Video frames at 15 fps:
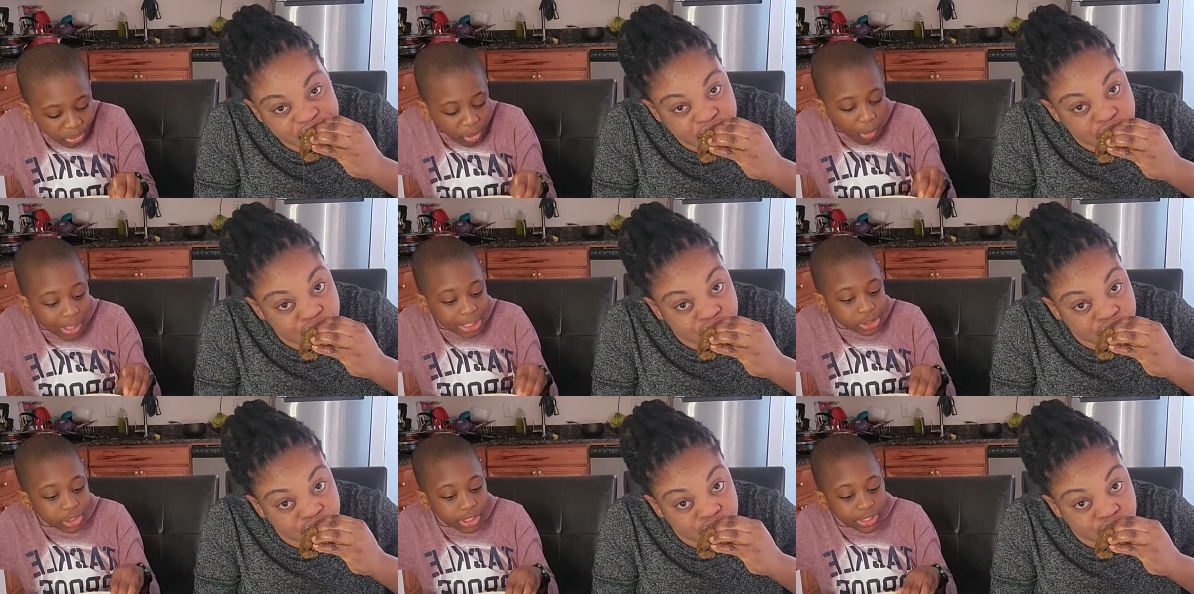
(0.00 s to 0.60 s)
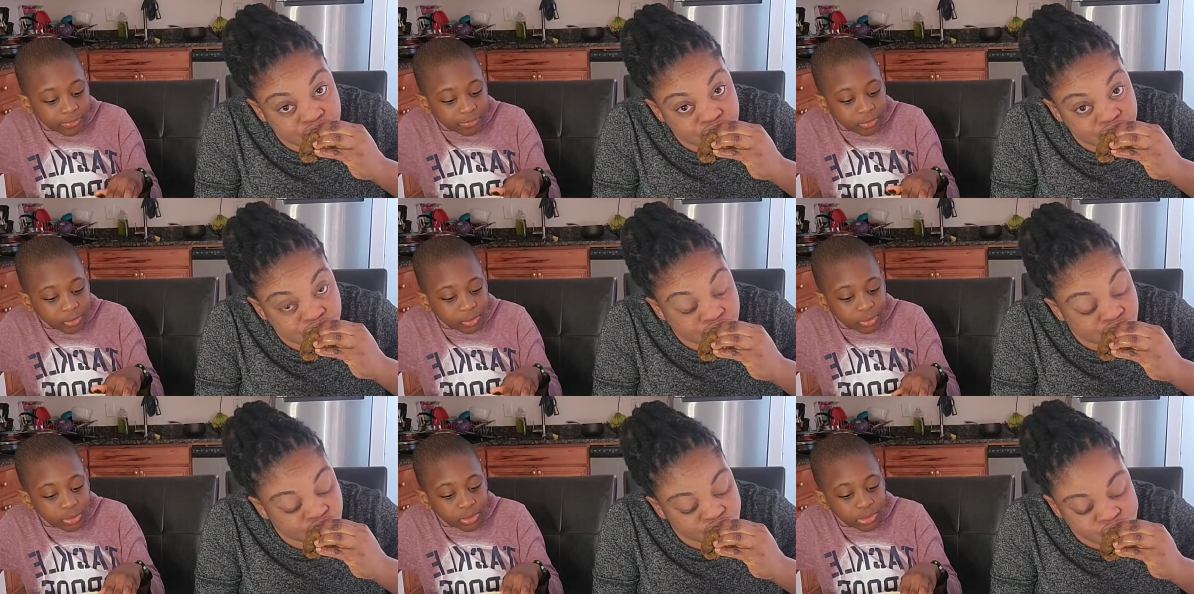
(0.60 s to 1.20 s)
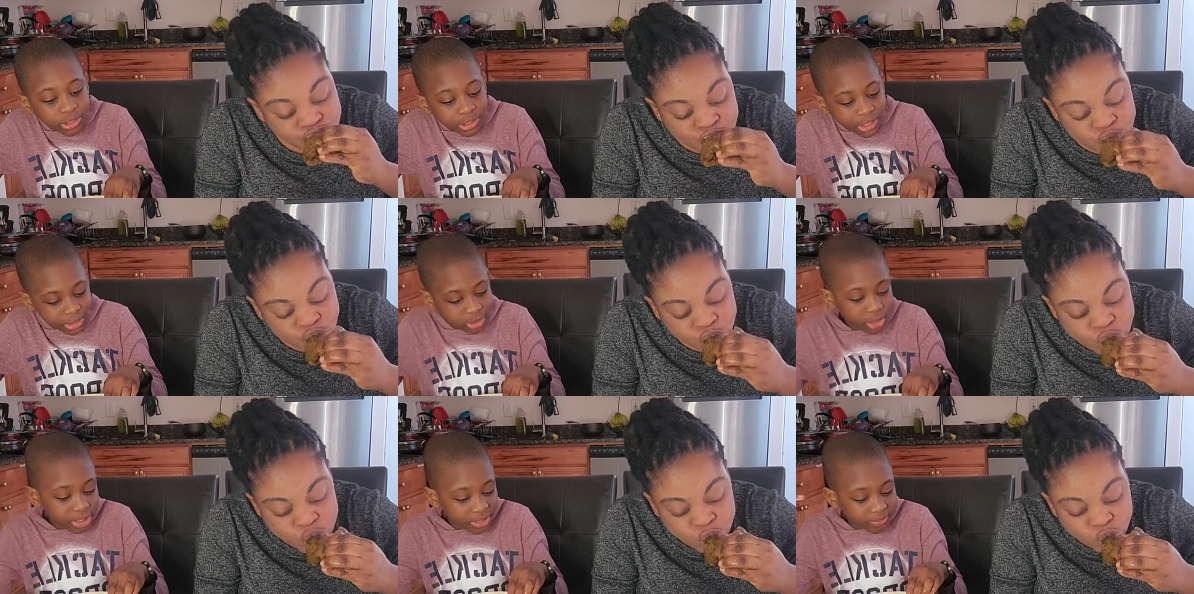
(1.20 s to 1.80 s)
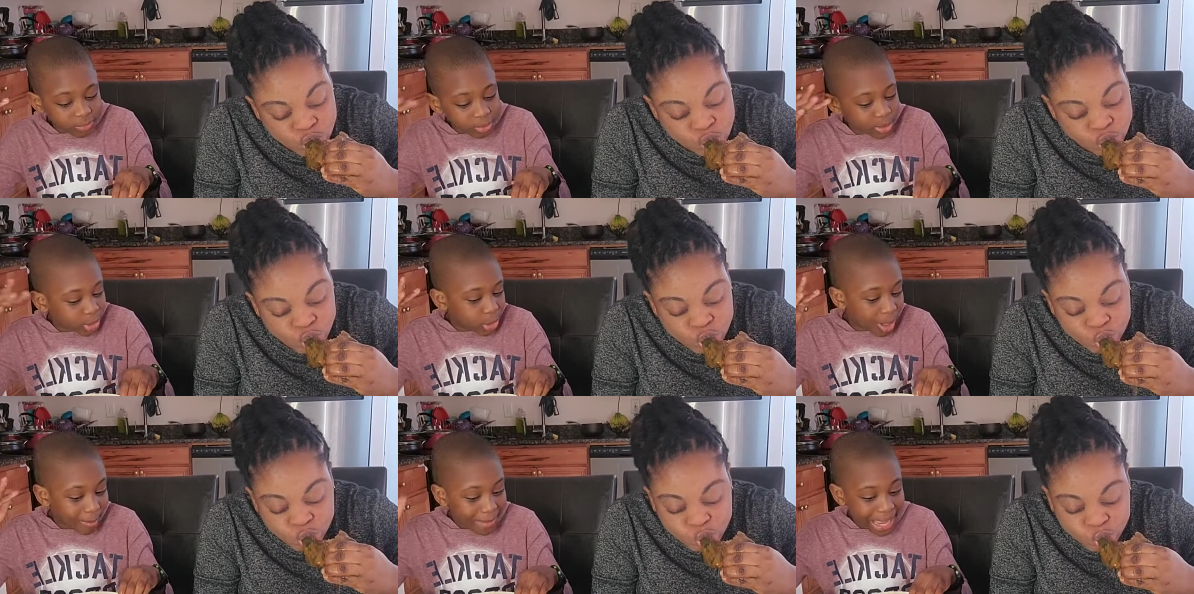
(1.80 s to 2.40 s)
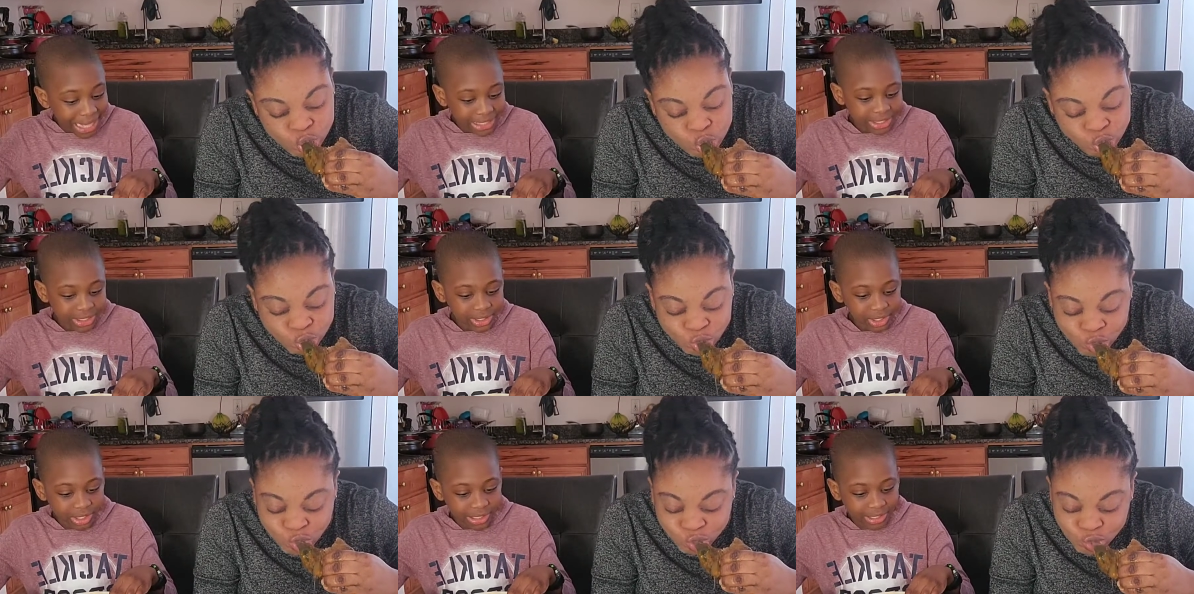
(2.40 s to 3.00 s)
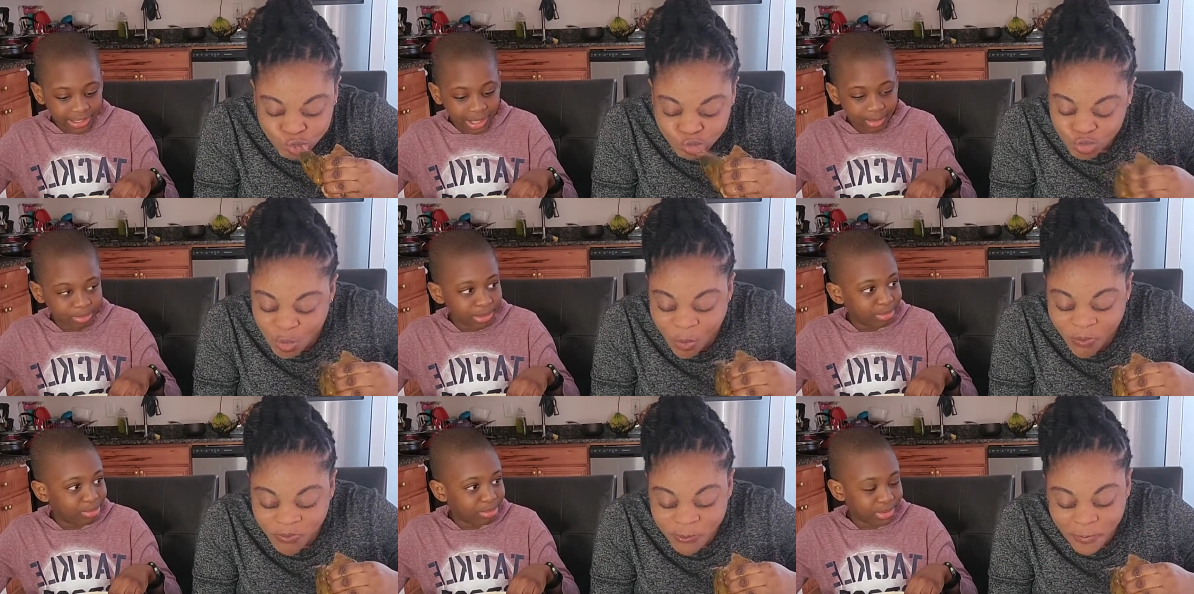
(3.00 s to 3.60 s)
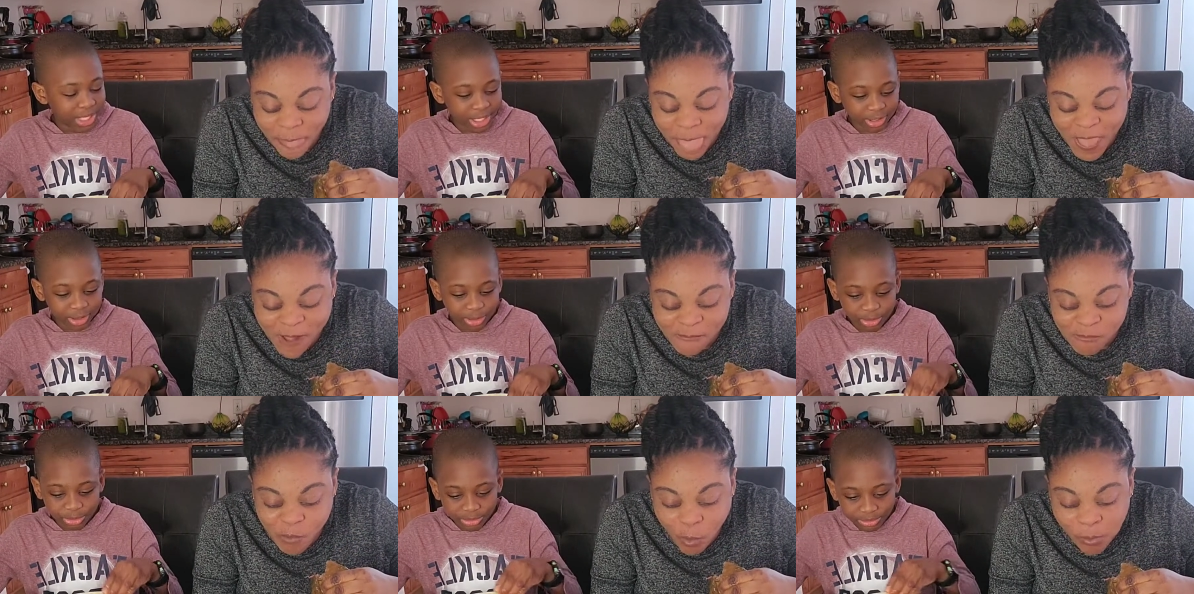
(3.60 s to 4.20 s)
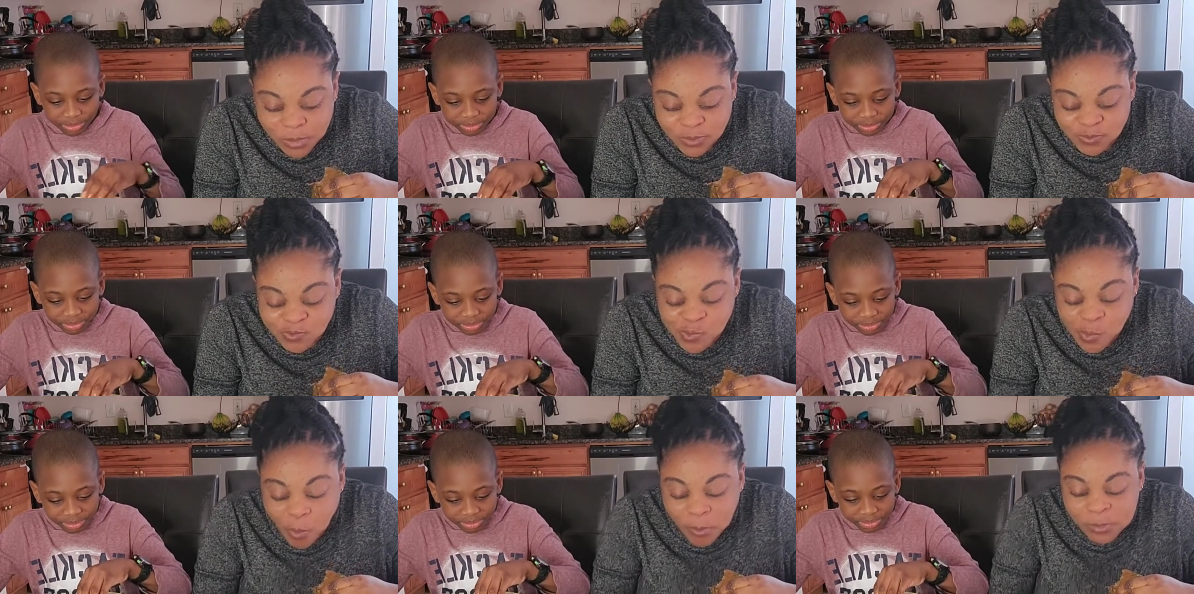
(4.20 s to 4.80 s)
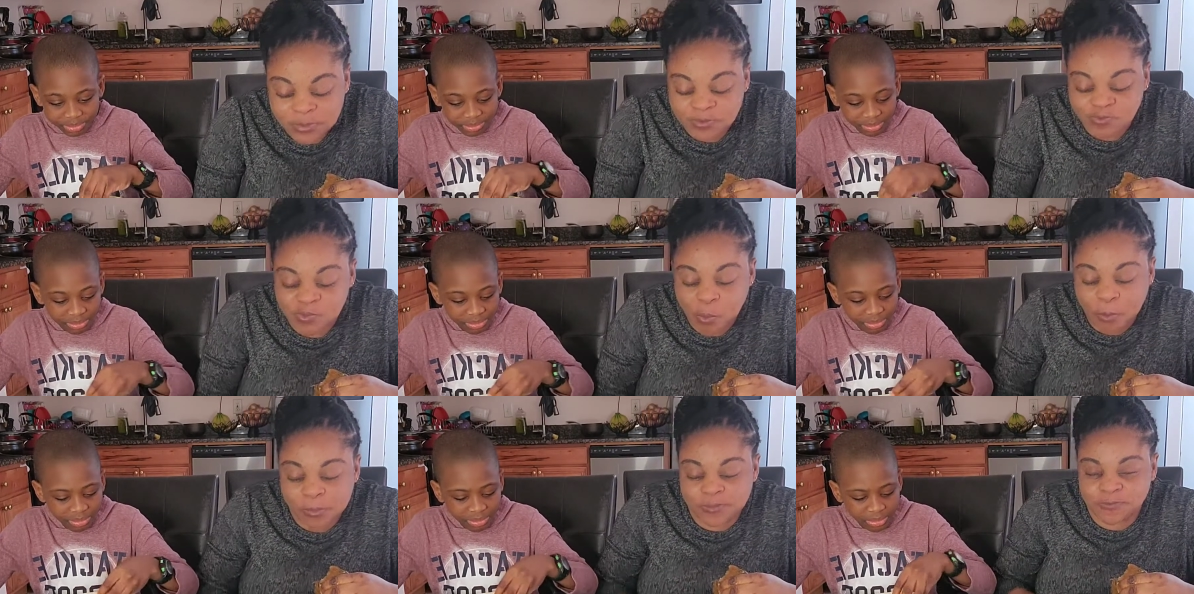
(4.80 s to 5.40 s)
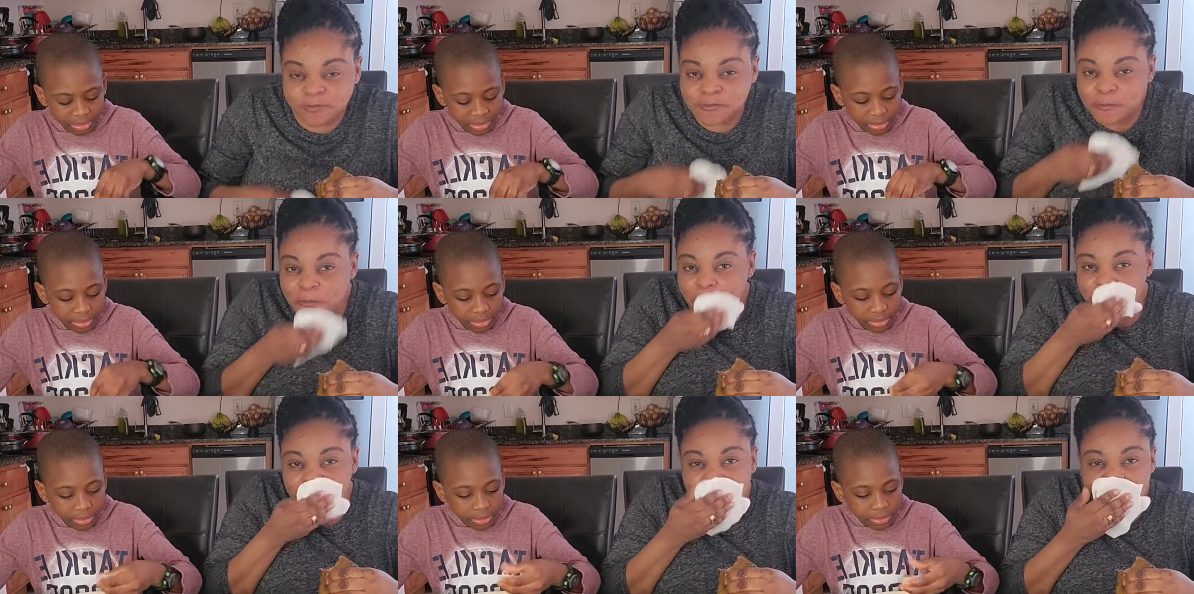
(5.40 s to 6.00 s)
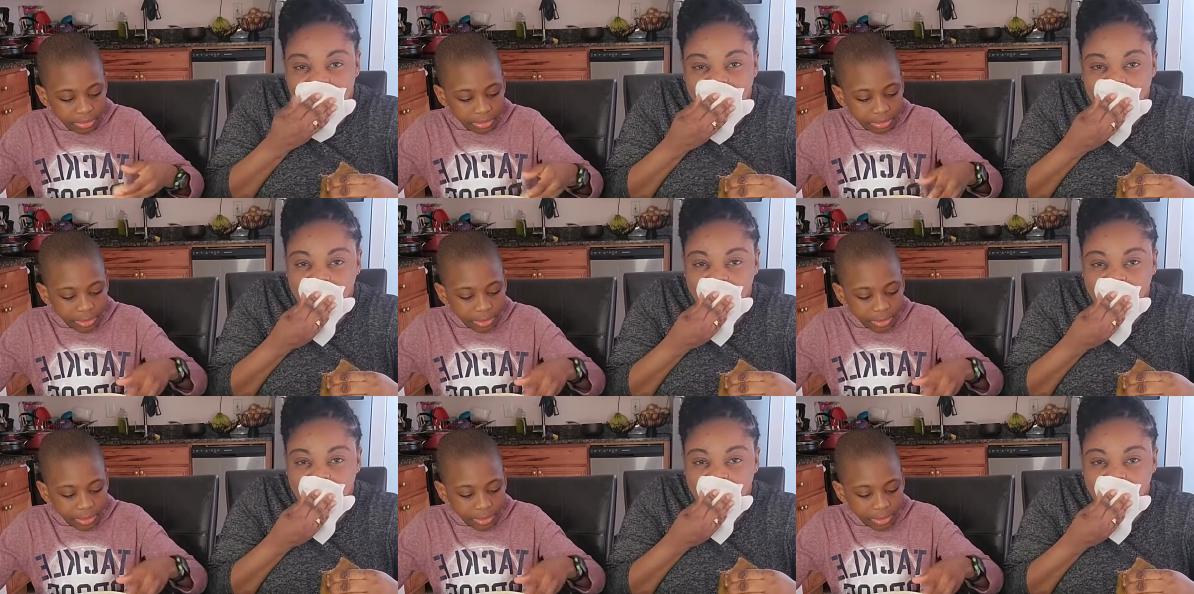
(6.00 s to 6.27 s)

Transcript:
Speaker 1: Well, hmm. enjoy the food. Enjoy the food in your mind, not around people. Thank you.
Speaker 2: Mm. Mm.